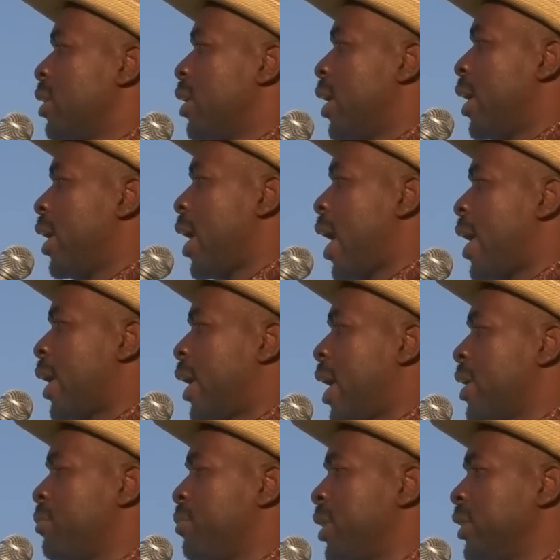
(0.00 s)
I
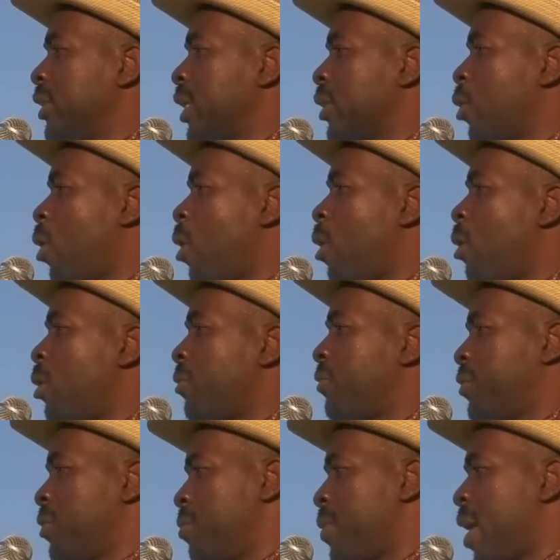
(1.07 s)
can't mention all
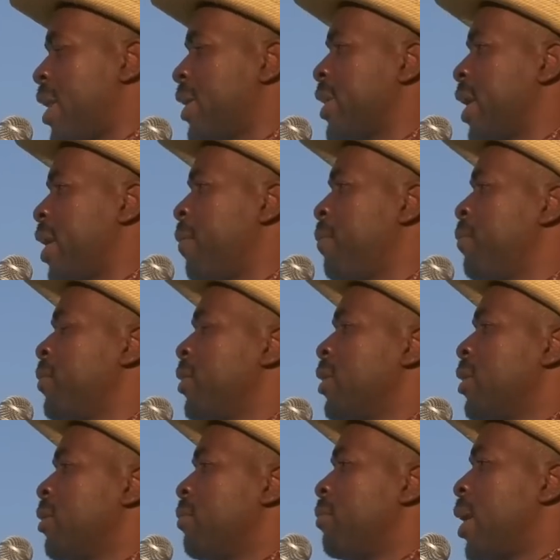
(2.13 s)
of you by name,
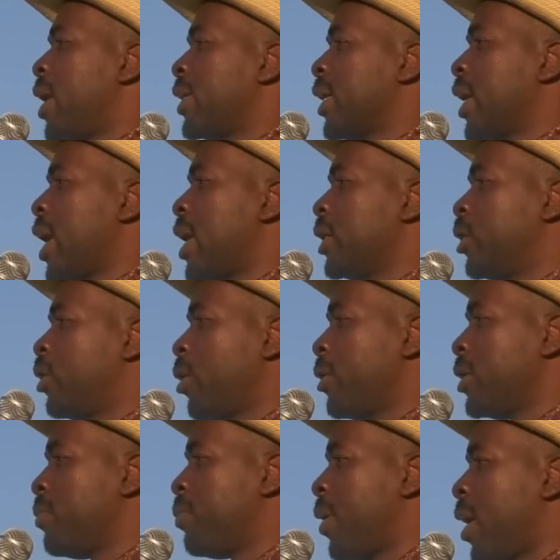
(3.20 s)
but
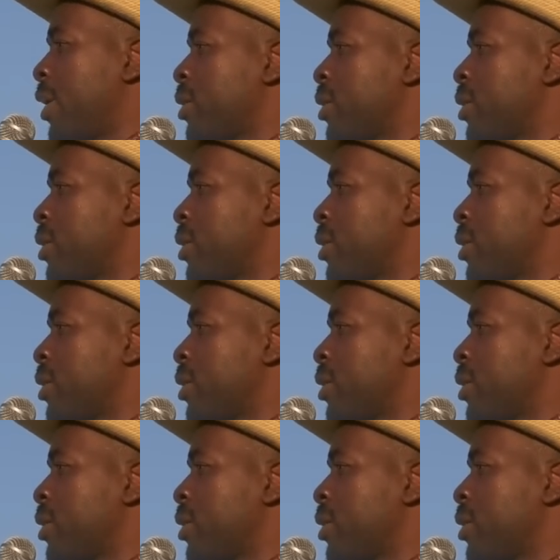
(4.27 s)
ngiyalihlonipha